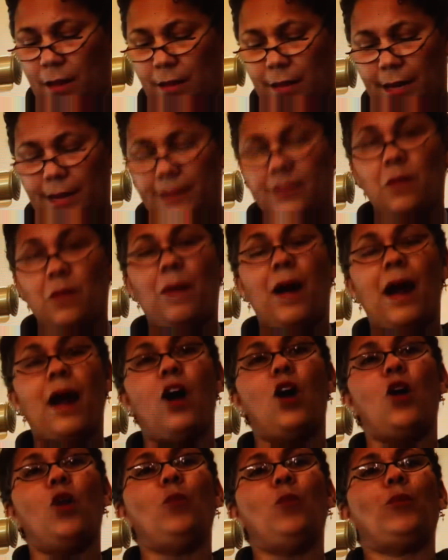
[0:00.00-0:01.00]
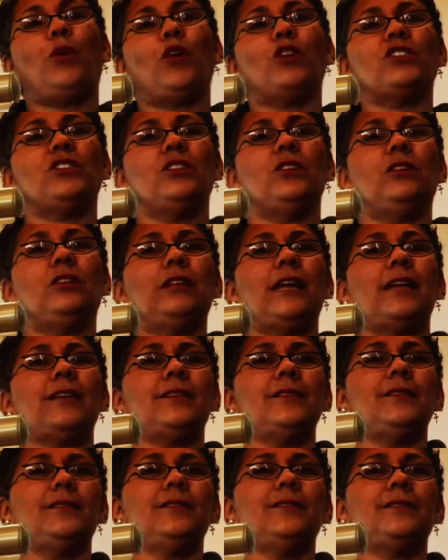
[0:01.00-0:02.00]
These are my own personal
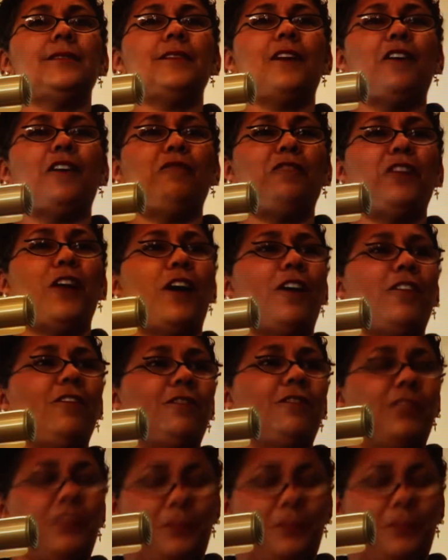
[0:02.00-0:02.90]
lessons of love.